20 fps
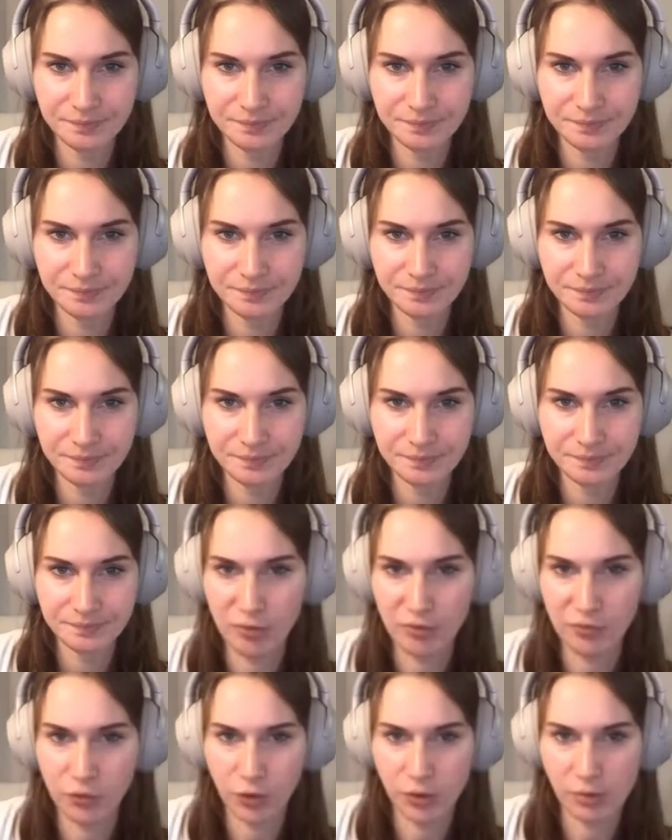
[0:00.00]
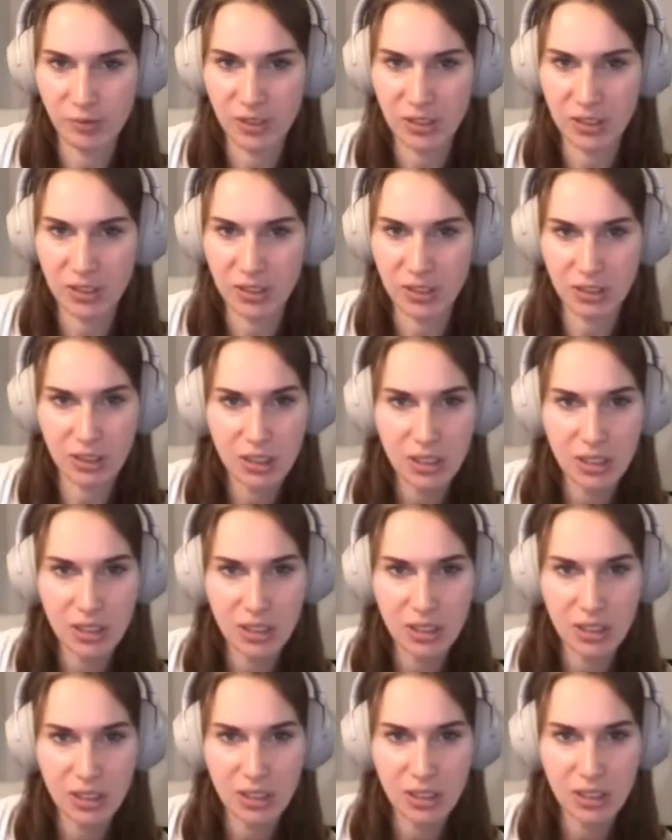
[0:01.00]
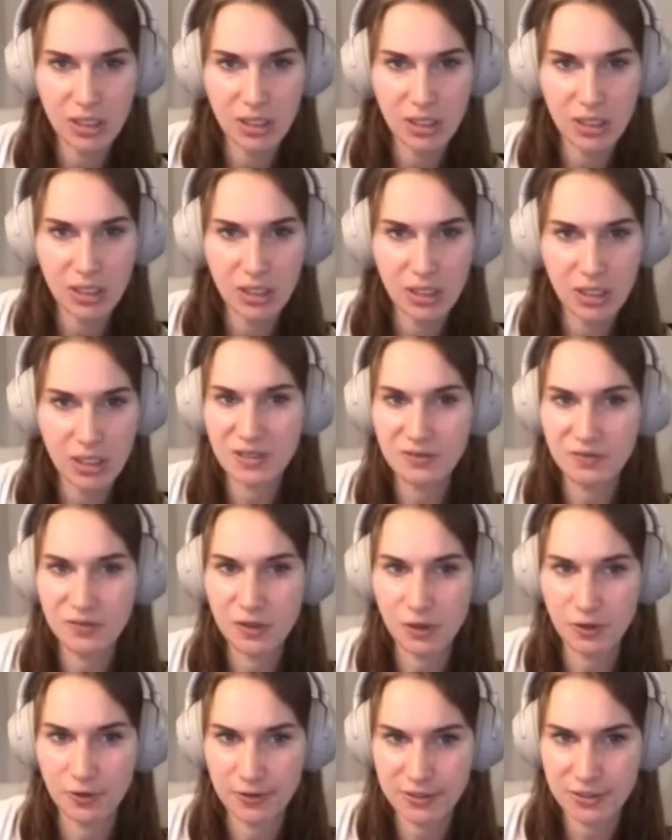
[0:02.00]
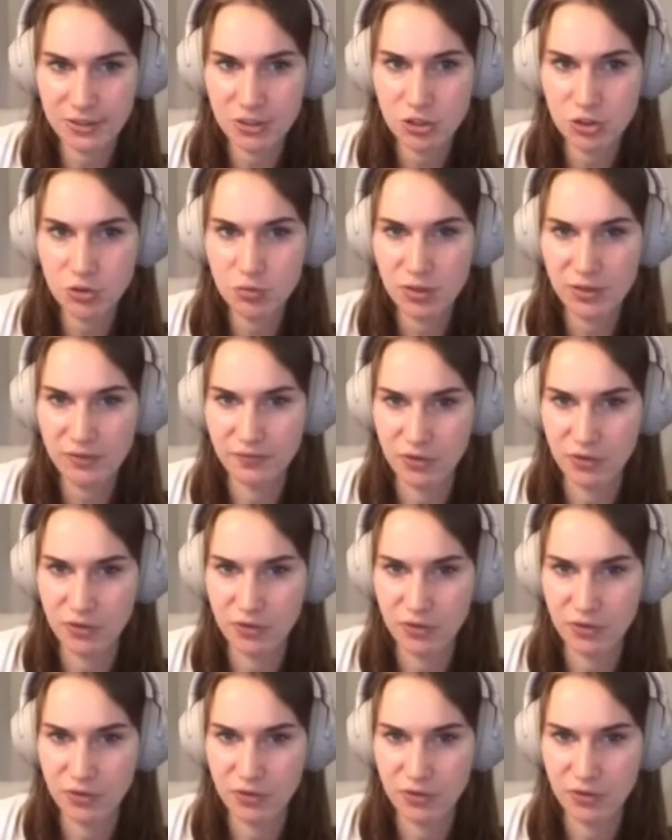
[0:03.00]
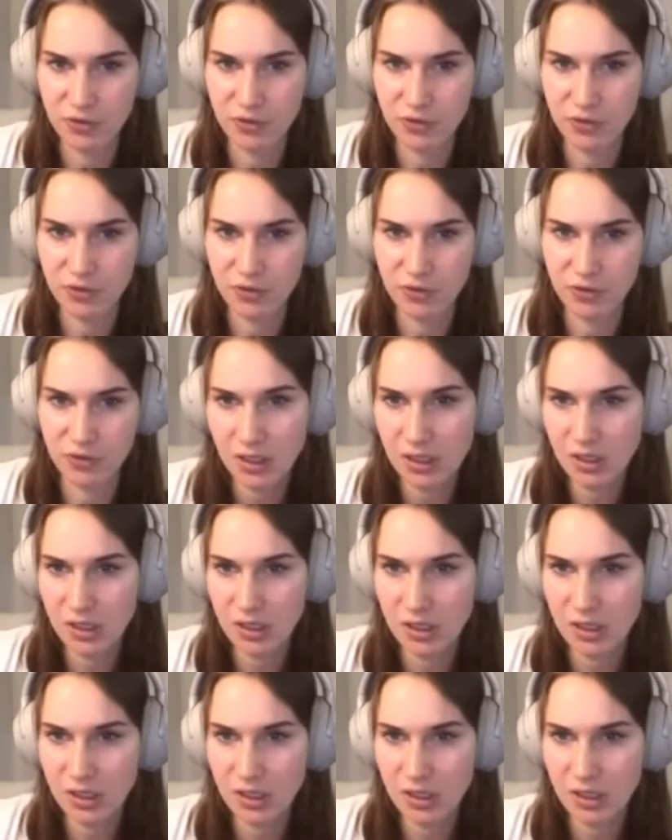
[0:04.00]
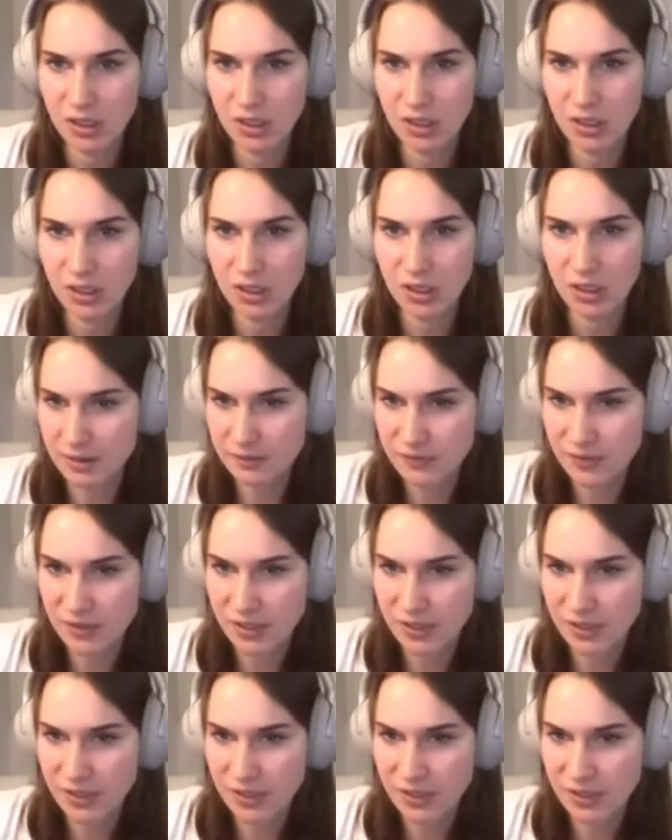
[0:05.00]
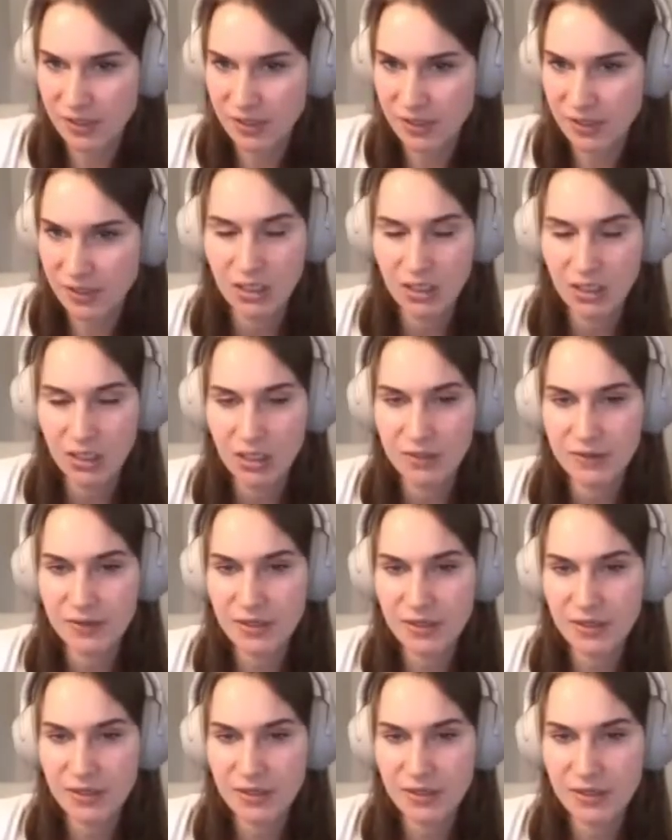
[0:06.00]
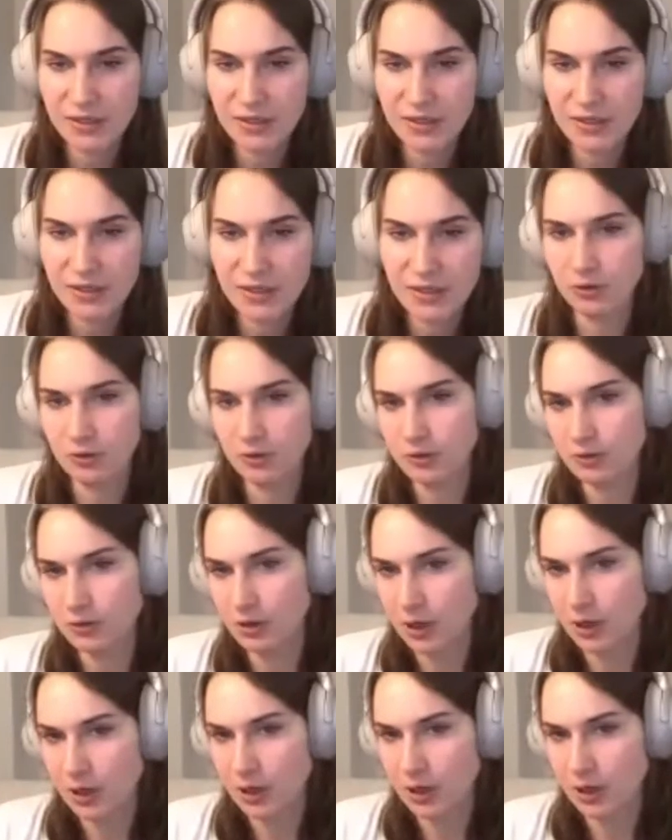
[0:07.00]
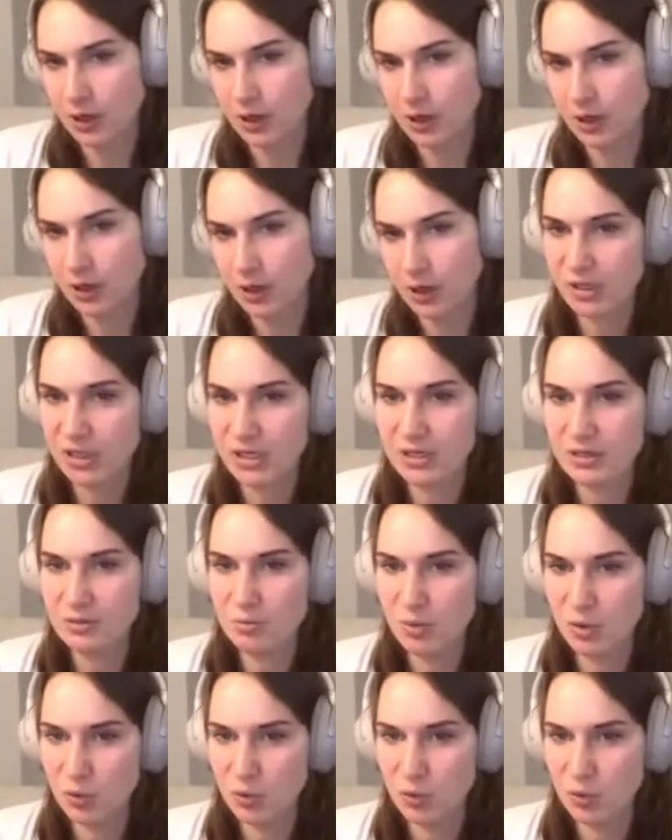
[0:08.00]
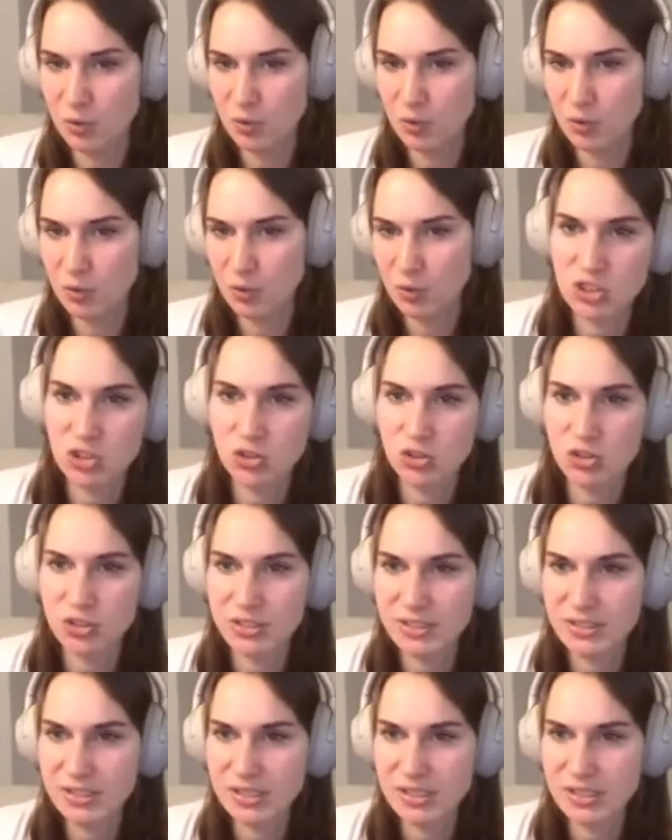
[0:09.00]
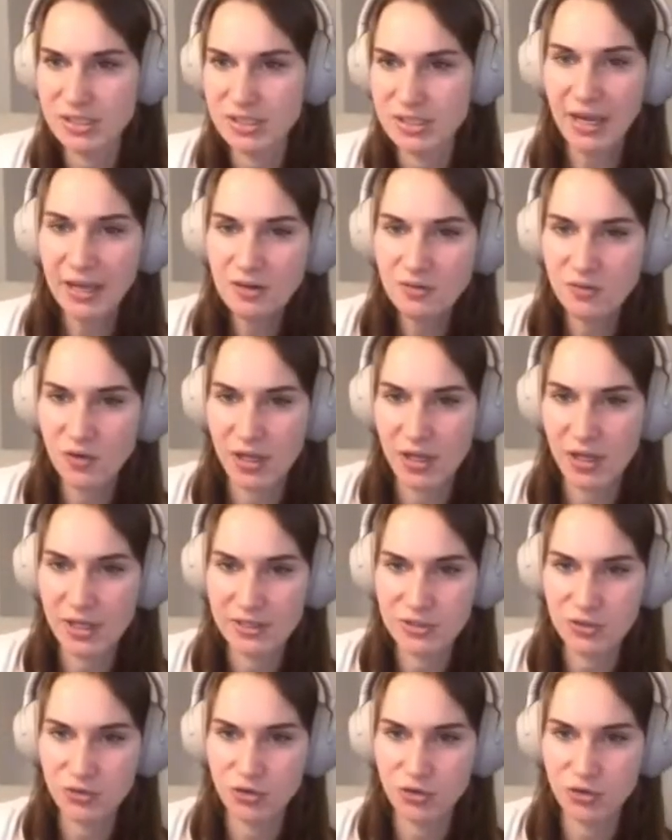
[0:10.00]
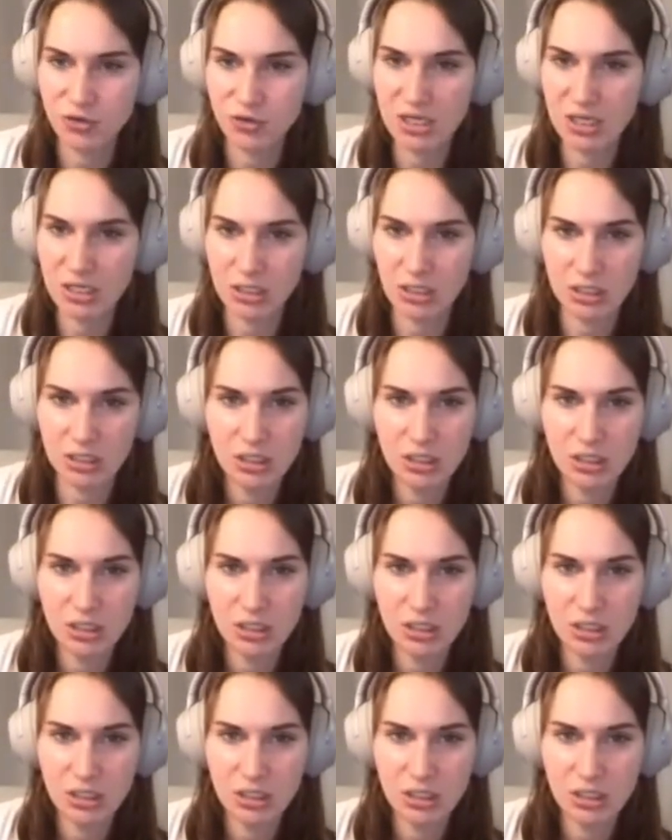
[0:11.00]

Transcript: They're outperforming this state-of-the-art UNet version. In a lot of the cases, they claim that they're outperforming it in most, but as you can see, it's kind of alternating.